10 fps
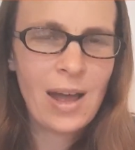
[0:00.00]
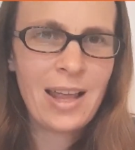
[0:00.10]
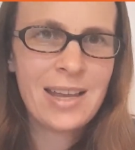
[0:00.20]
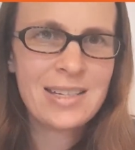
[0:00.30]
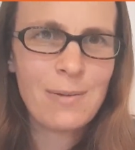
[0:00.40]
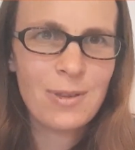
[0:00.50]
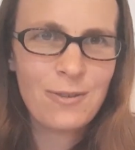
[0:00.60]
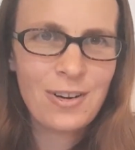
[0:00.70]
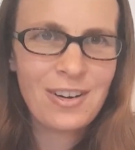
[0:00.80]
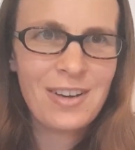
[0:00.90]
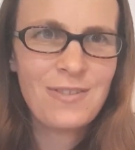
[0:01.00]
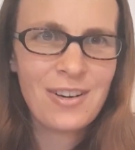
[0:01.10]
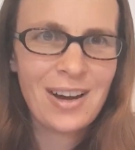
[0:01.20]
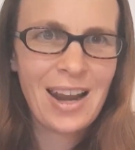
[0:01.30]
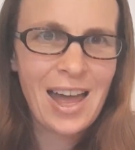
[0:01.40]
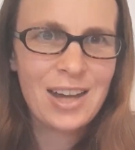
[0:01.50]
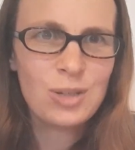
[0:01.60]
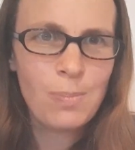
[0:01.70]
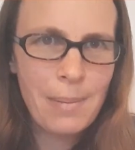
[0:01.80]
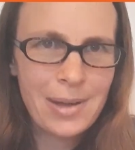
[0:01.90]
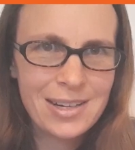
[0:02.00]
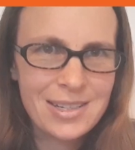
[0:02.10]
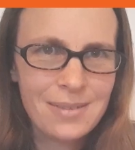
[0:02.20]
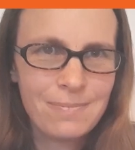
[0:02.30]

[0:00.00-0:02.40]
end up with a very, very large puppet.